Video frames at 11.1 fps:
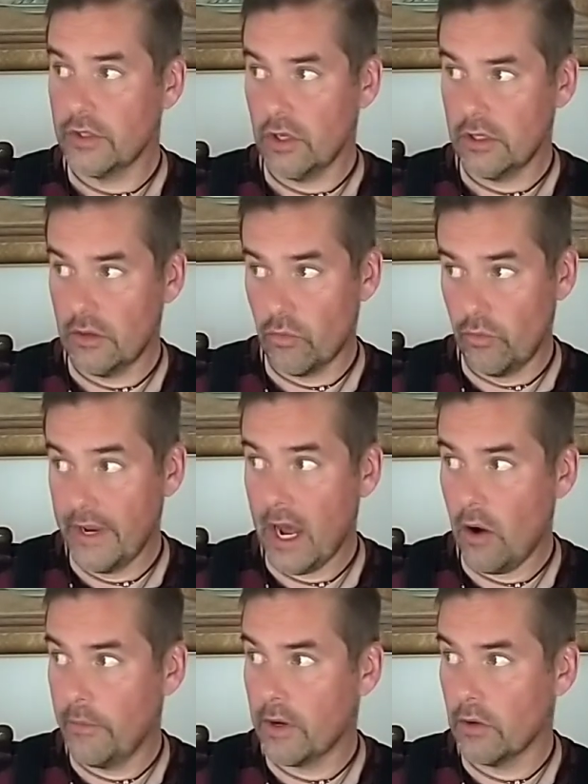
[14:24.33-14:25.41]
I'll start
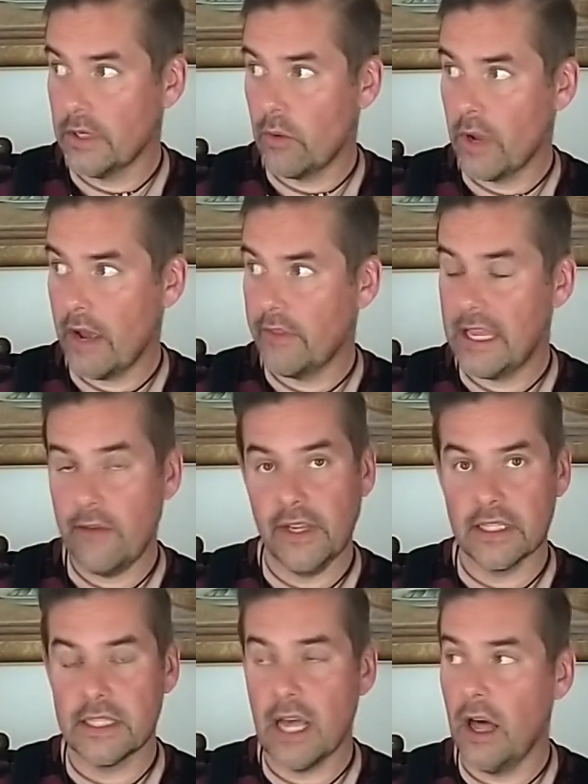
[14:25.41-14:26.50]
now because now we have the
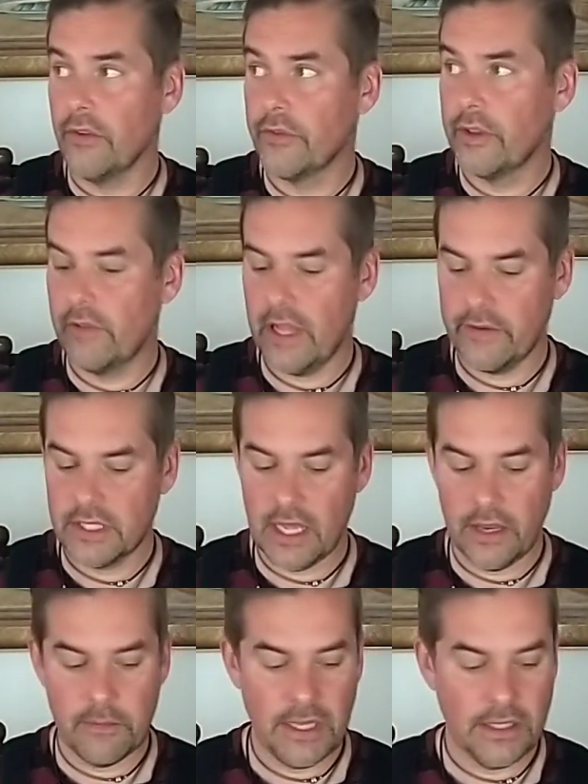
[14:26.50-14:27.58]
evening sun, so they will have
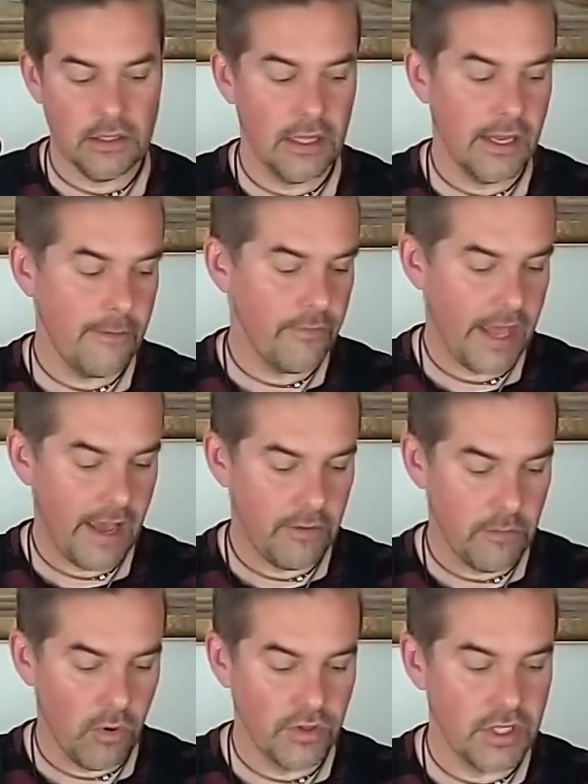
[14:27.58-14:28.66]
sun immediately. They
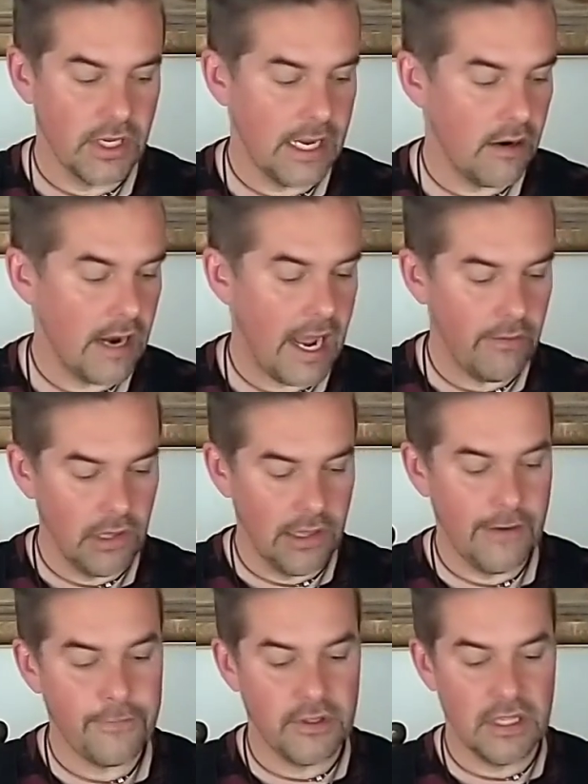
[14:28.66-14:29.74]
have the moist in here. I
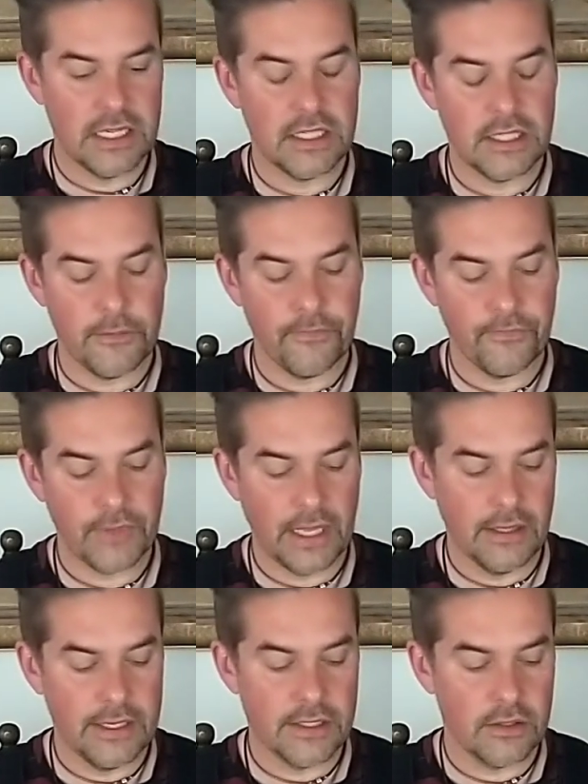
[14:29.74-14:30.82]
will lift this
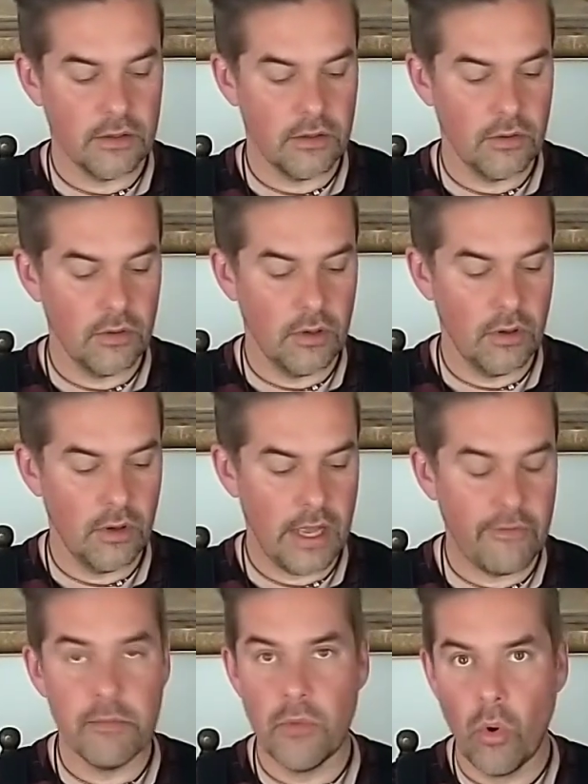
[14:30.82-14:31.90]
at least
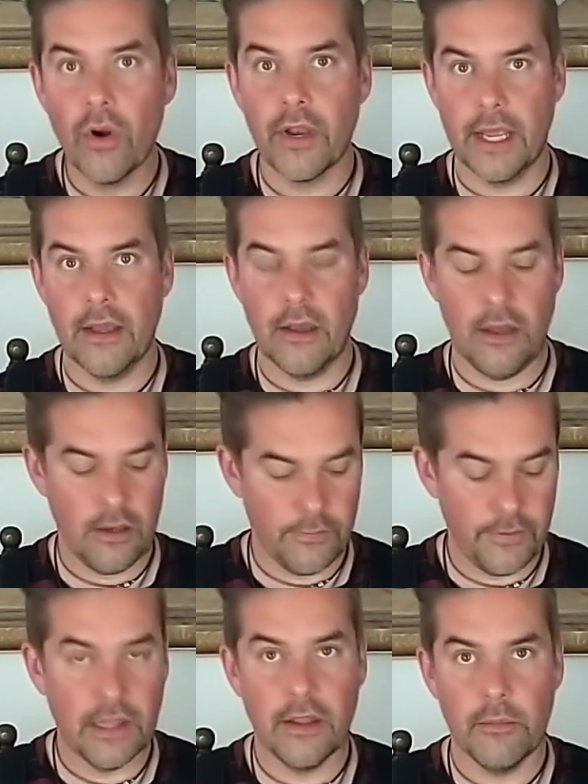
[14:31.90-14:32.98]
every morning
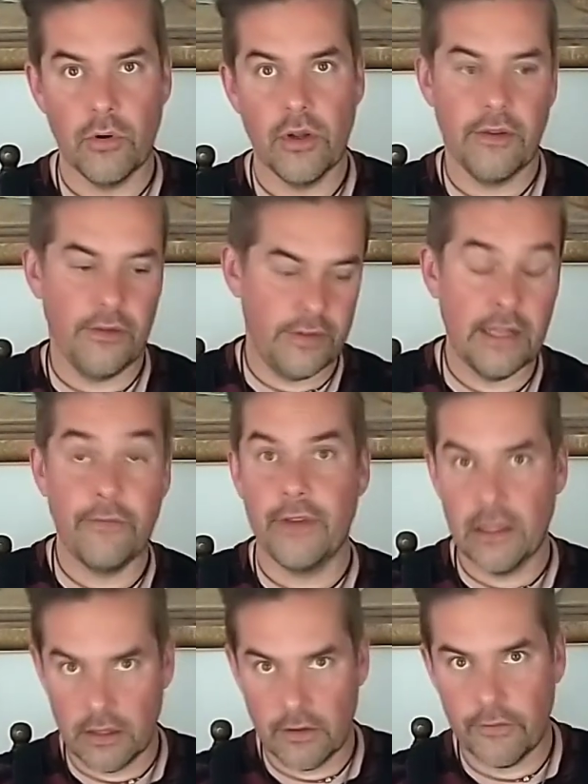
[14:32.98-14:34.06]
and feel
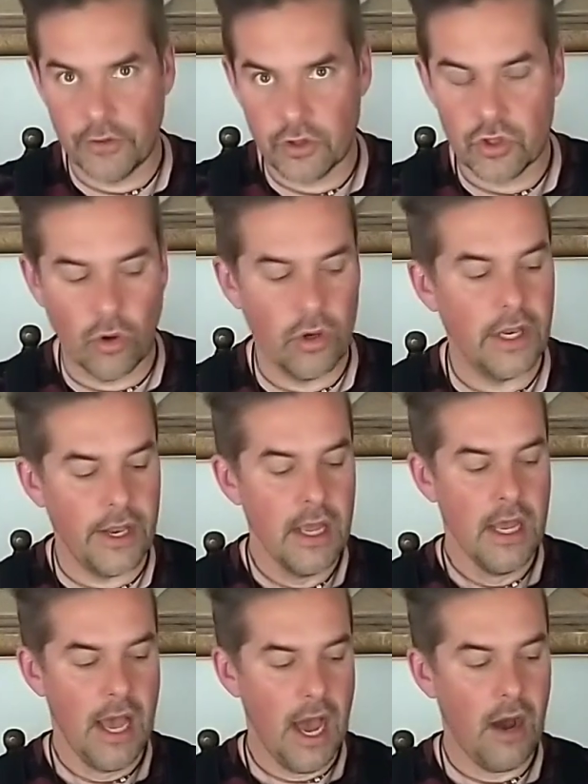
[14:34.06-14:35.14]
the soil
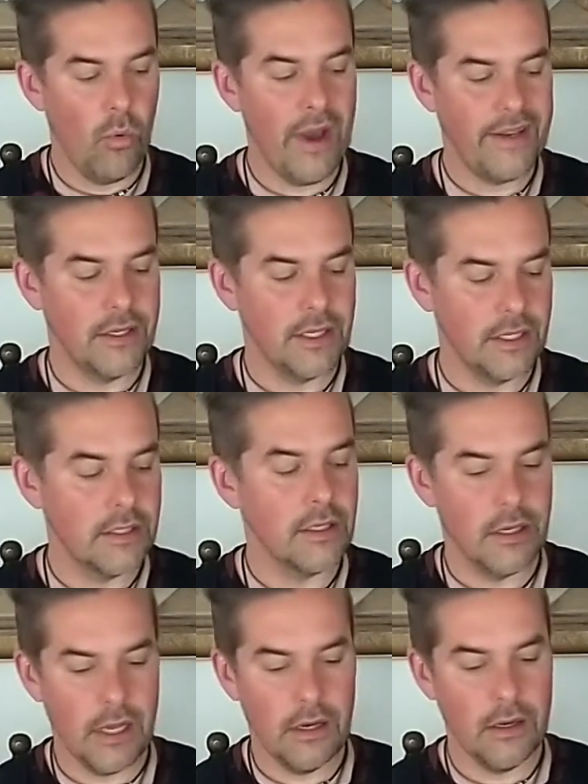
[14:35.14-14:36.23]
and how wet it
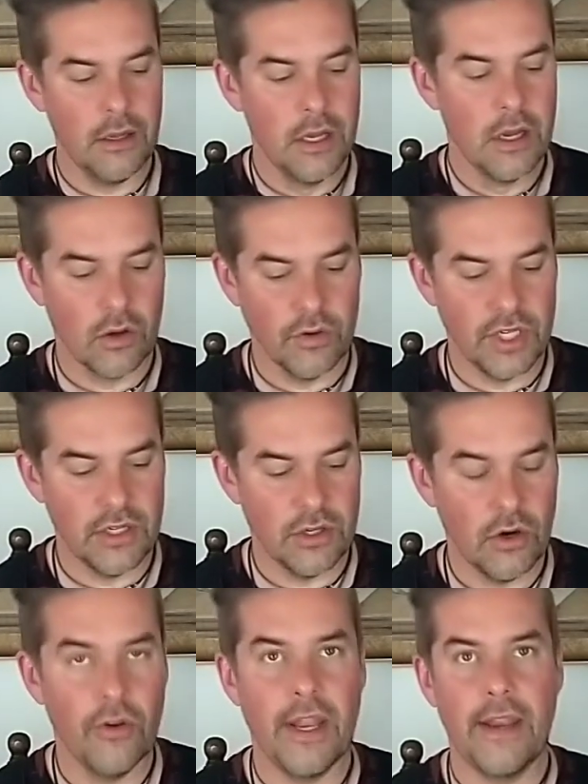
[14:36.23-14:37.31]
is, and
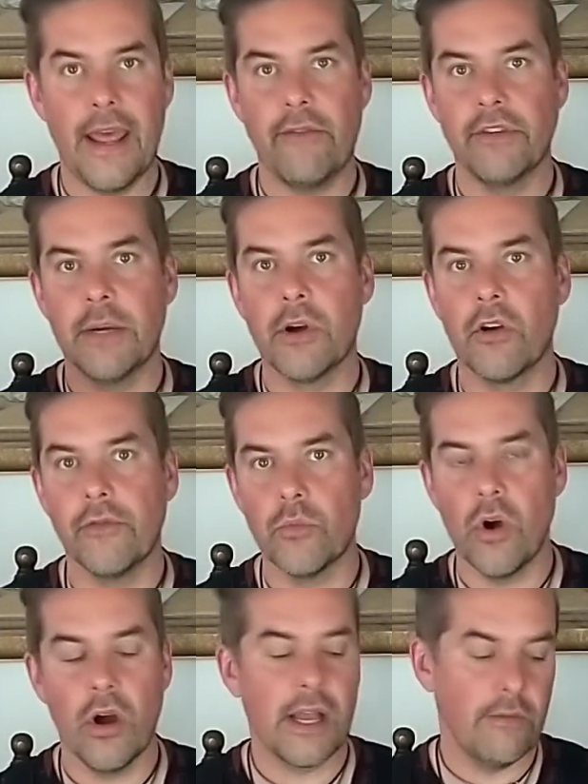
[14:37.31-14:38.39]
continue on. And every time I come
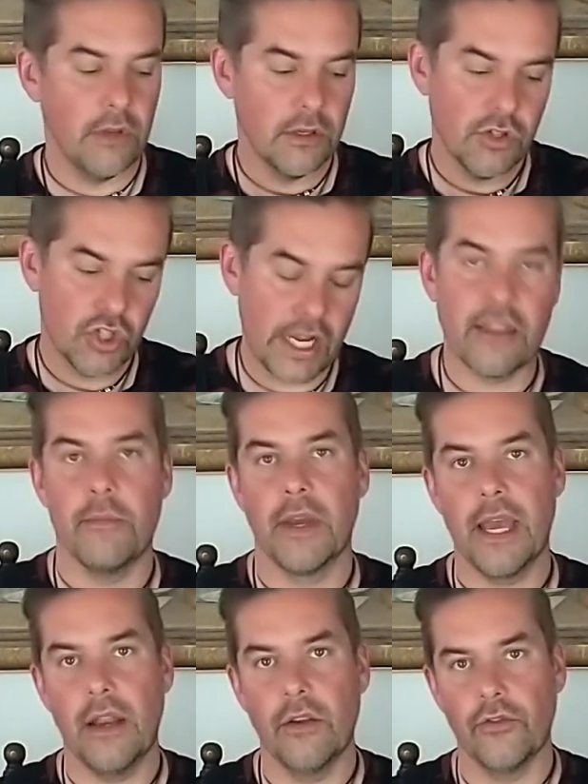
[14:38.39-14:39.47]
from work, I will check
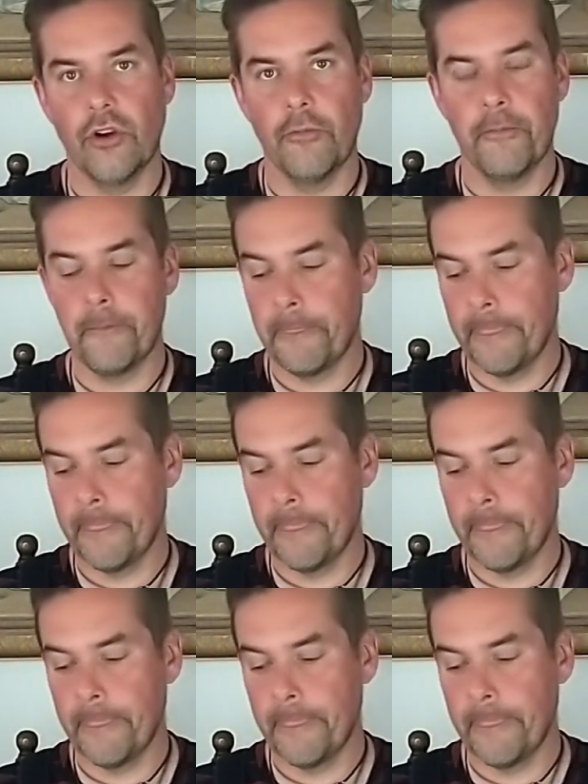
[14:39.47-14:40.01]
them again. So